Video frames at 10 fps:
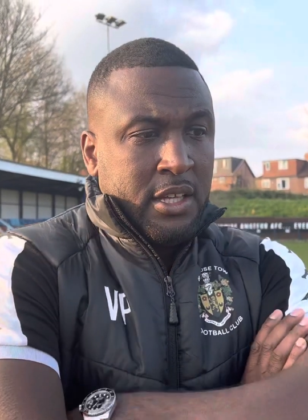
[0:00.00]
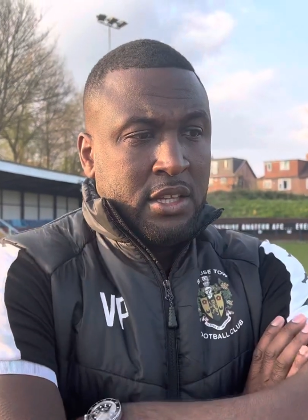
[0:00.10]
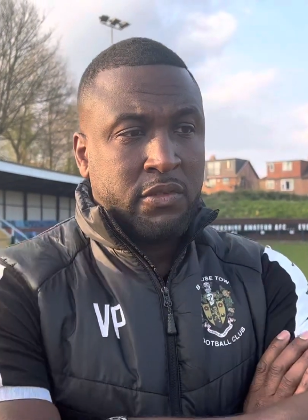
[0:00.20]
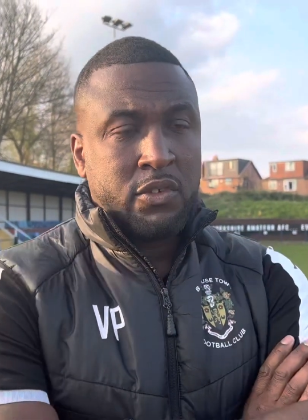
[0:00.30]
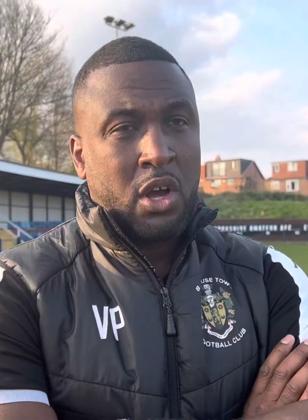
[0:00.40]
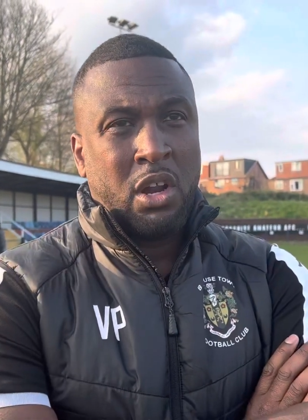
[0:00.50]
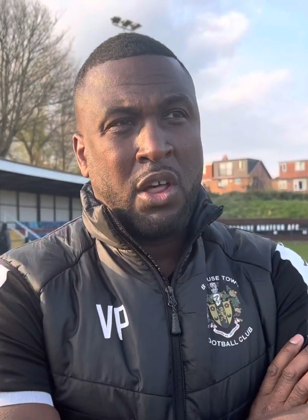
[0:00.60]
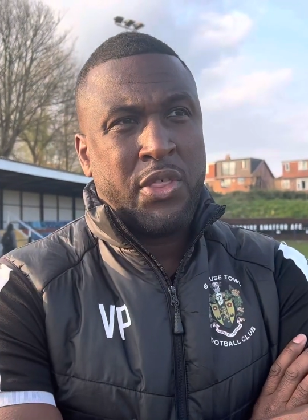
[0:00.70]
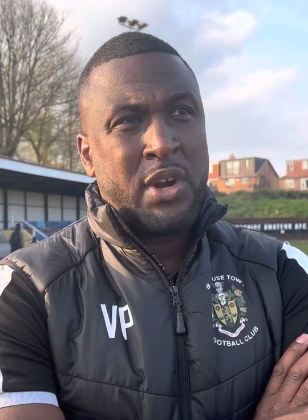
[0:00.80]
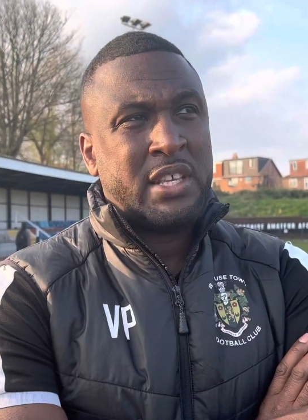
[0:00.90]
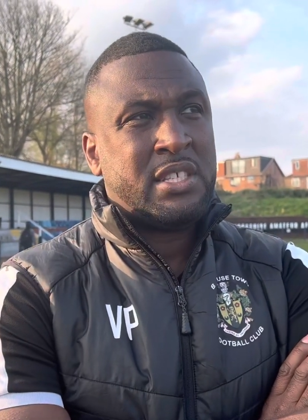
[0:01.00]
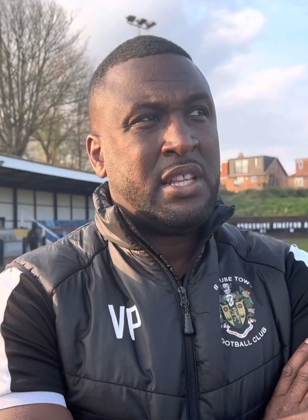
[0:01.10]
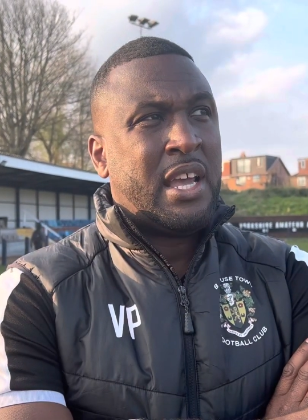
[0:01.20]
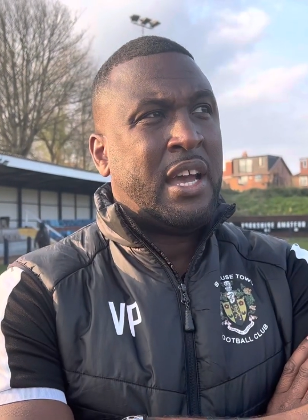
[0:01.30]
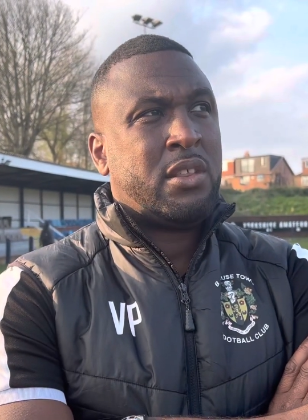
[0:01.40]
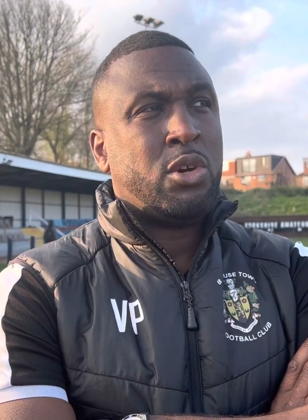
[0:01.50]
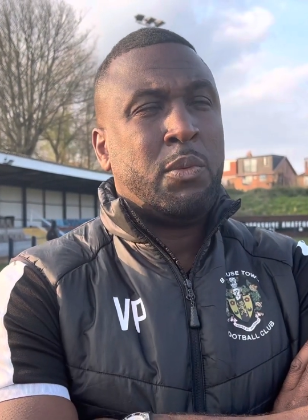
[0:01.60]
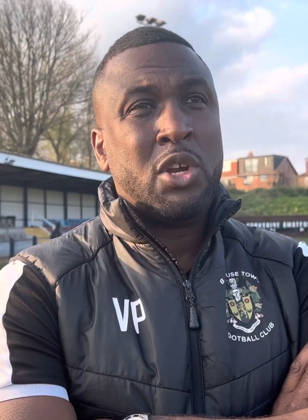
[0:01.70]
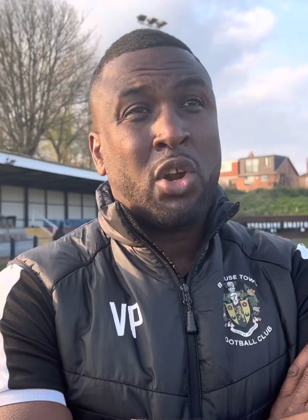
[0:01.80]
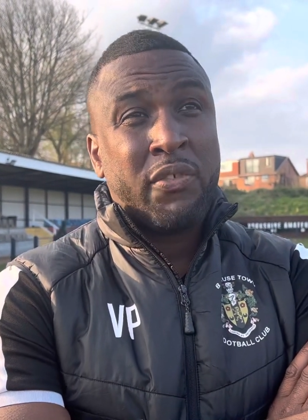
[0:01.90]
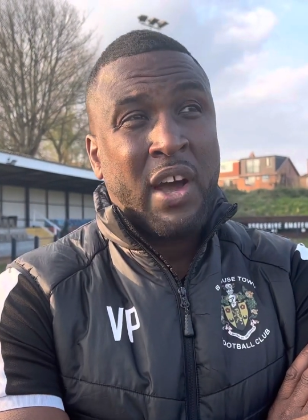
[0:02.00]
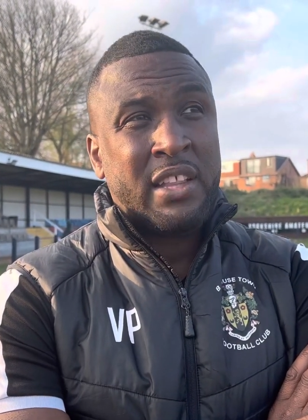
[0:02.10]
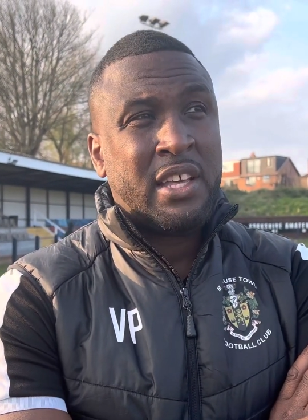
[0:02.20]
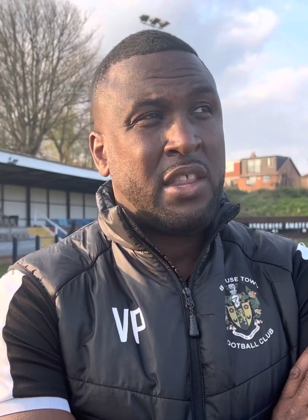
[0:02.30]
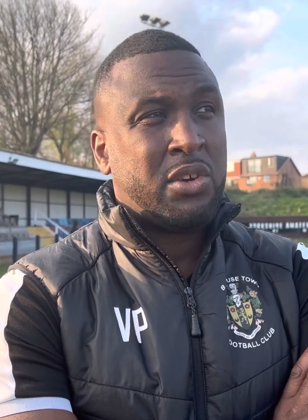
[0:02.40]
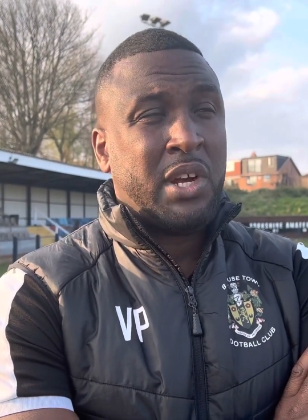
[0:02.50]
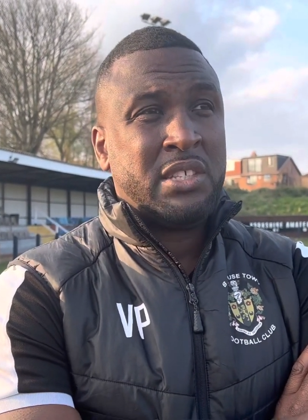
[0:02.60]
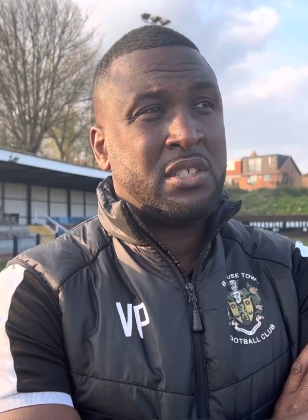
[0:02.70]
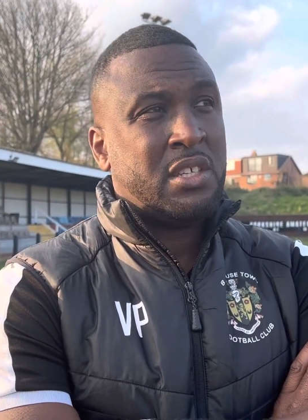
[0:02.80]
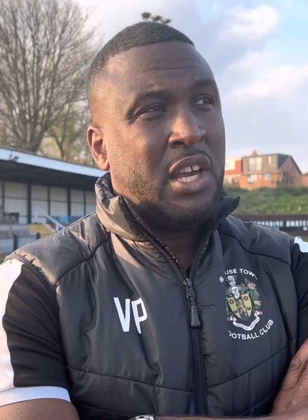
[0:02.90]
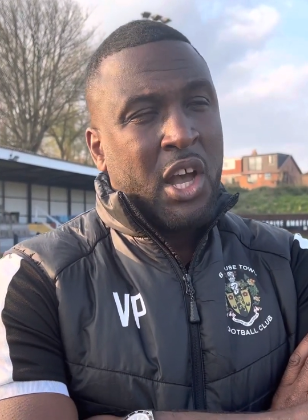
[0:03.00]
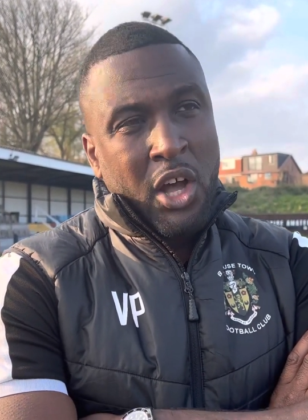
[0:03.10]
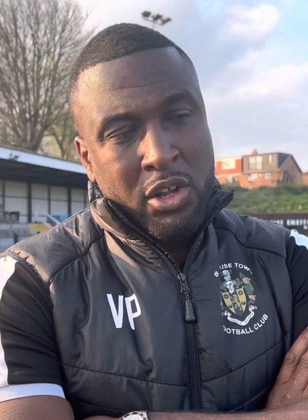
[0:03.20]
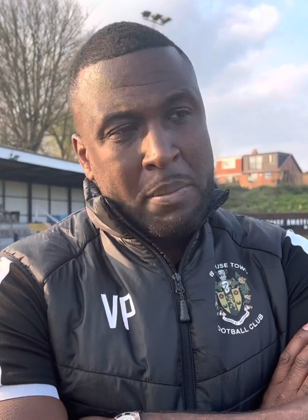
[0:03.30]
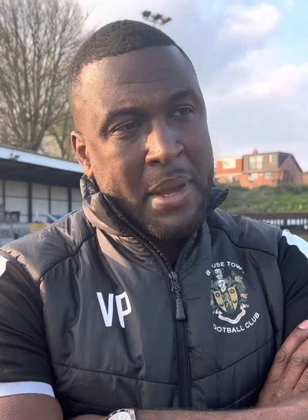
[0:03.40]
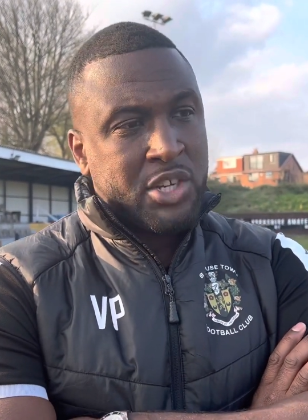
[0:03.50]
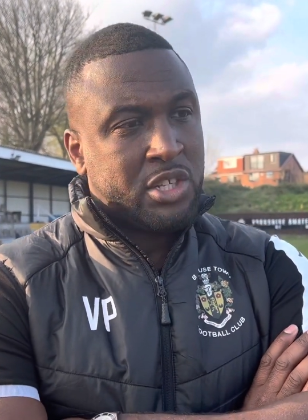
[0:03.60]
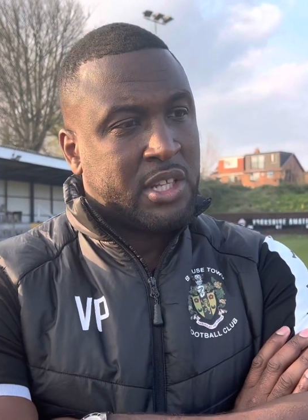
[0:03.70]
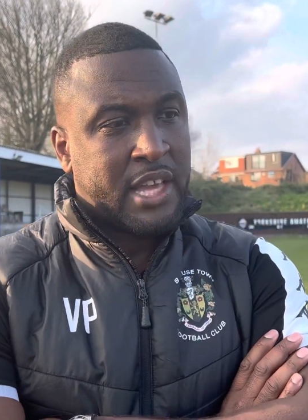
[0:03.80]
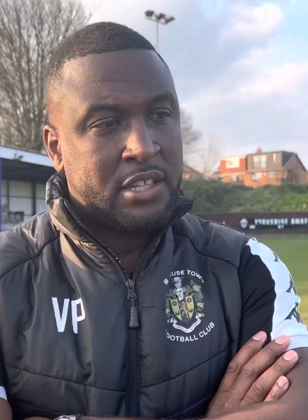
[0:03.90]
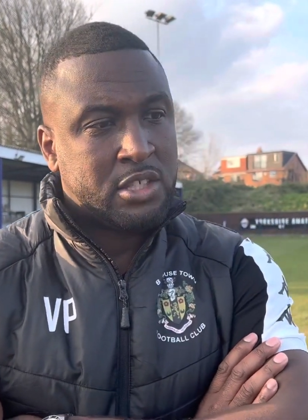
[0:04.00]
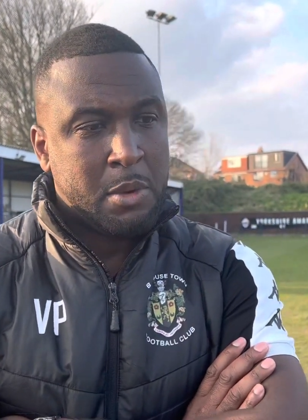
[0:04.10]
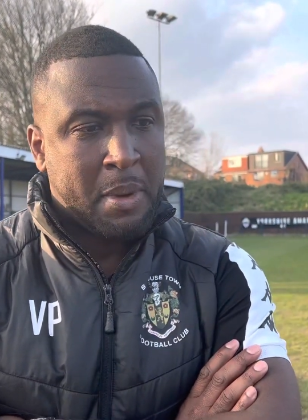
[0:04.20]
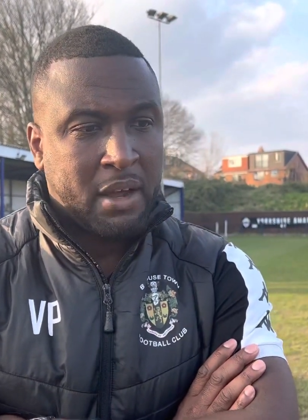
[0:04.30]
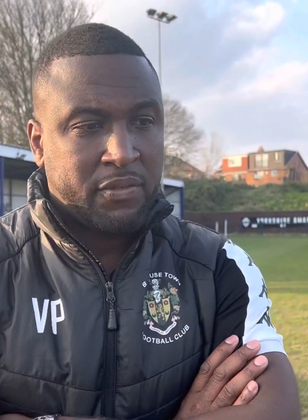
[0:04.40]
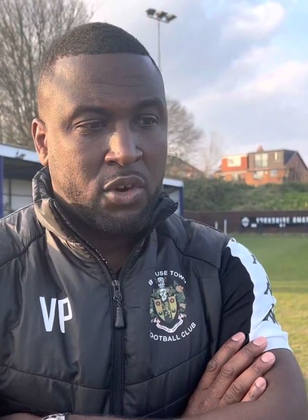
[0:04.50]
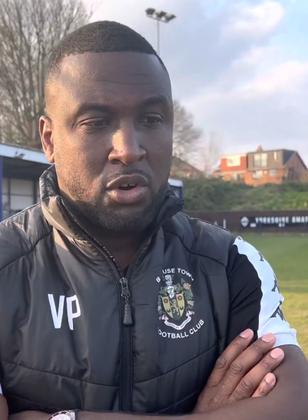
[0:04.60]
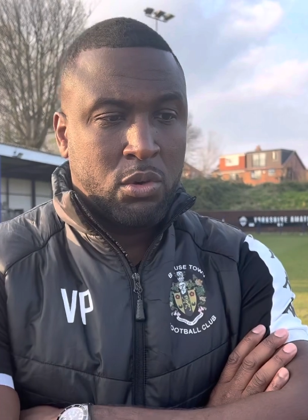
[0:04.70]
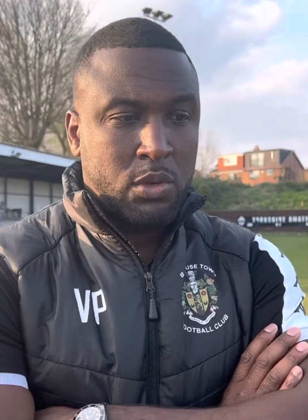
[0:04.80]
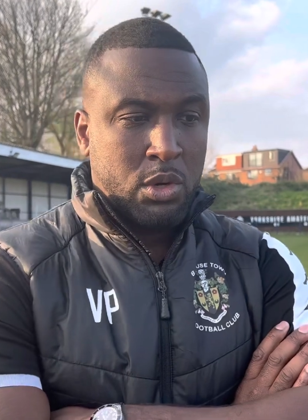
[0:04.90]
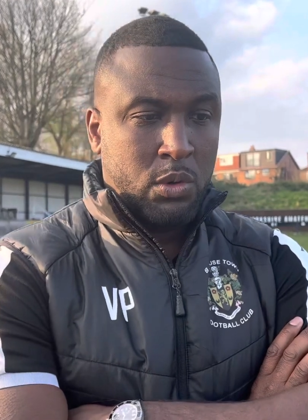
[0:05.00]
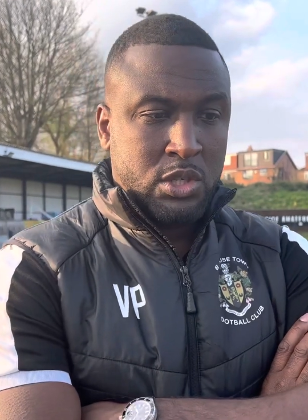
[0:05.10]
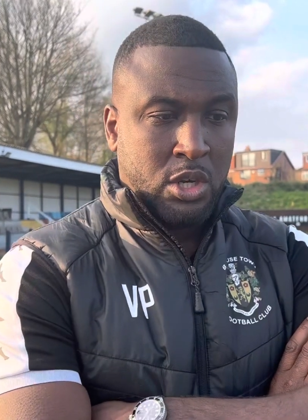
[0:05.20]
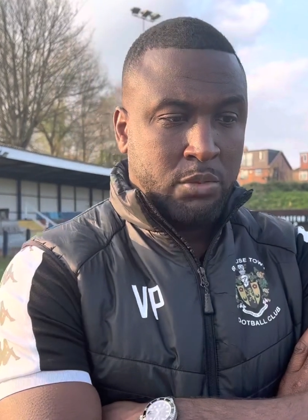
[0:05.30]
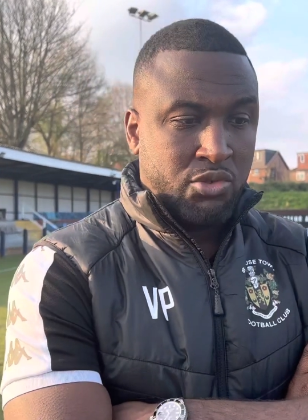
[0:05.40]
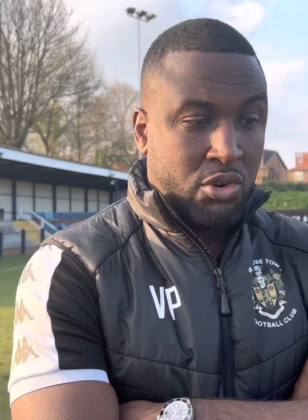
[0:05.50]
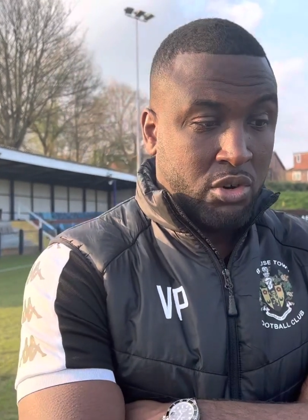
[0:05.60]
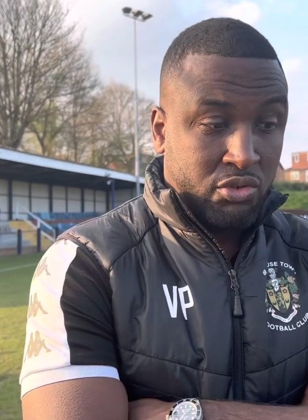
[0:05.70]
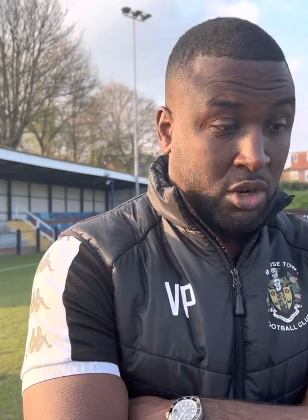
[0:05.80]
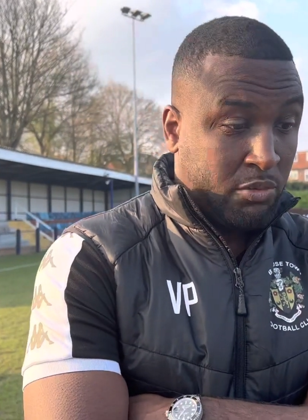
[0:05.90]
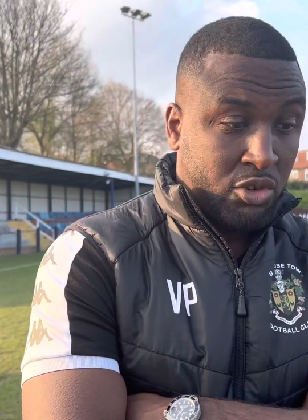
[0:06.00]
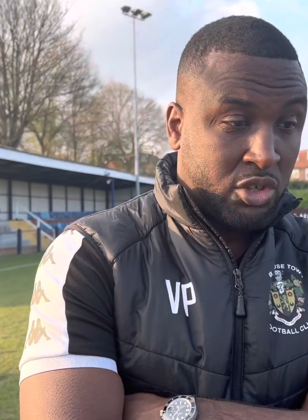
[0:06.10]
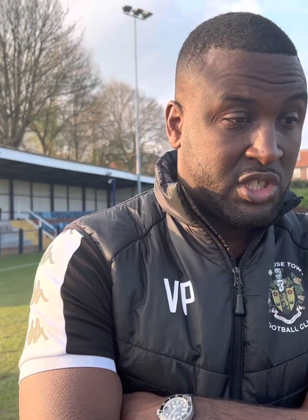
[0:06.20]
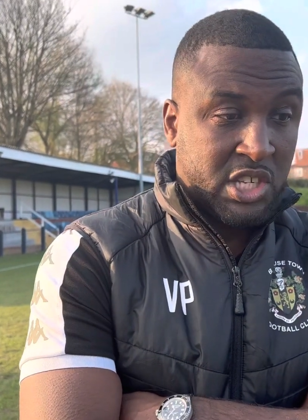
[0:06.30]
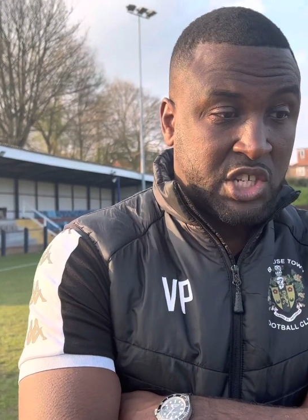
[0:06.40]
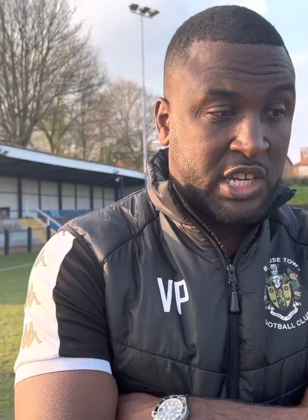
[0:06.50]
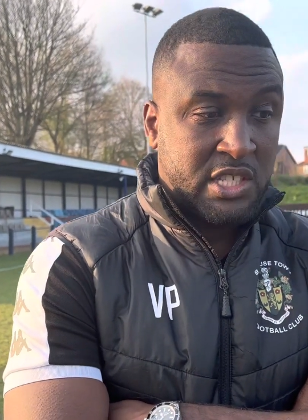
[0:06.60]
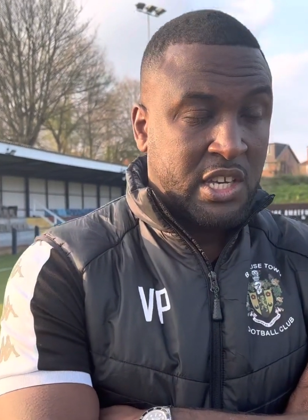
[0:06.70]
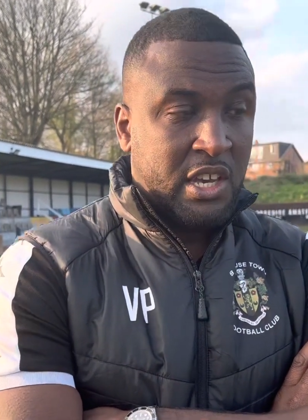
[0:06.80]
They've got a lot of threats in there, and I thought we nullified their threats. Another mention again to me back four who were top draw. TJ's